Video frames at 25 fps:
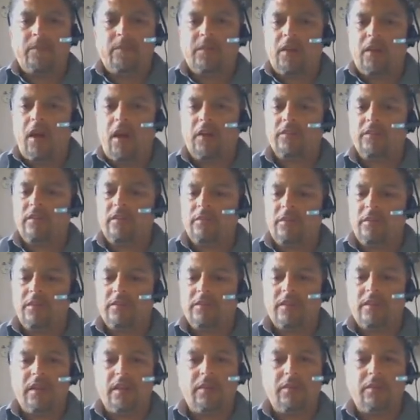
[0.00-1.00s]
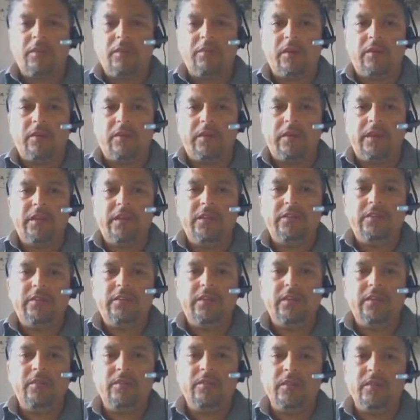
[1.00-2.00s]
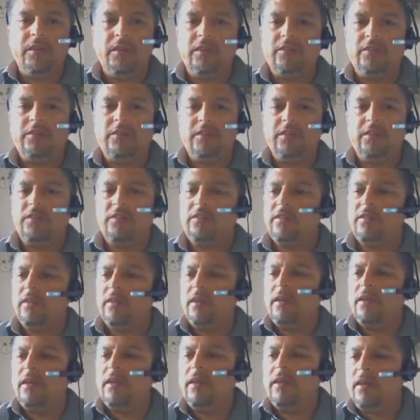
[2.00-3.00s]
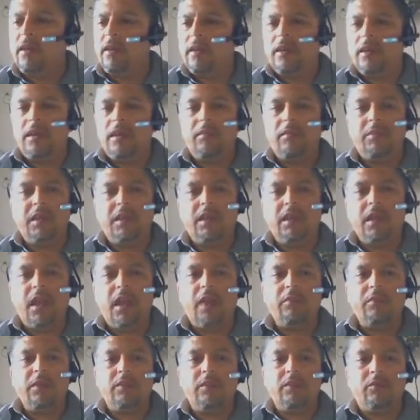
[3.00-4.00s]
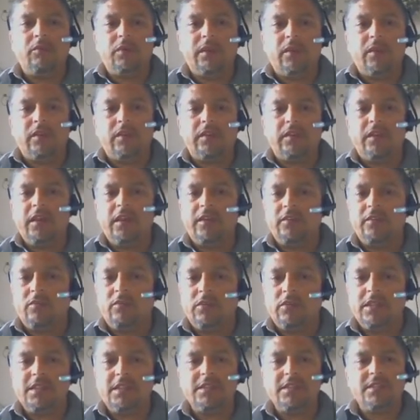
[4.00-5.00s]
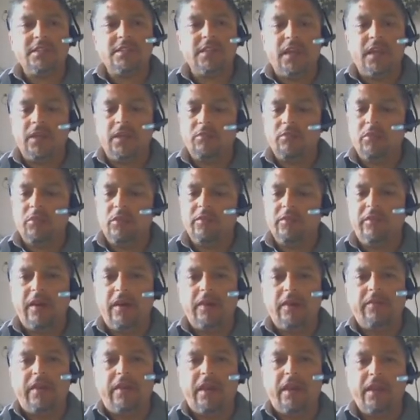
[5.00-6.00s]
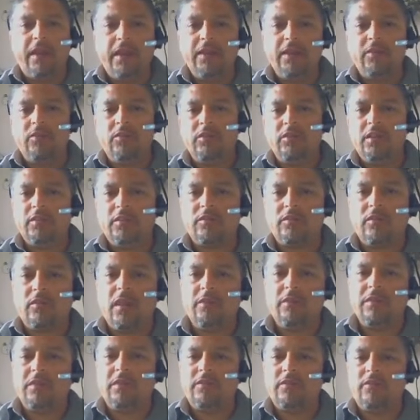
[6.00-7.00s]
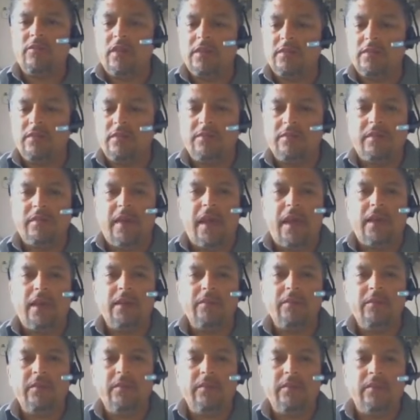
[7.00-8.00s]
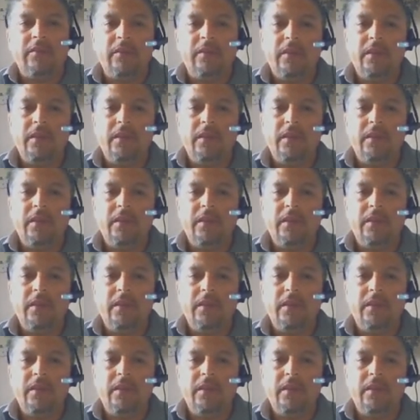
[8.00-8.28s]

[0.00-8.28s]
concept is going to be very easy. Let's just keep the alignments with our ticks, which is 8.5a, to describe the structure of the atoms,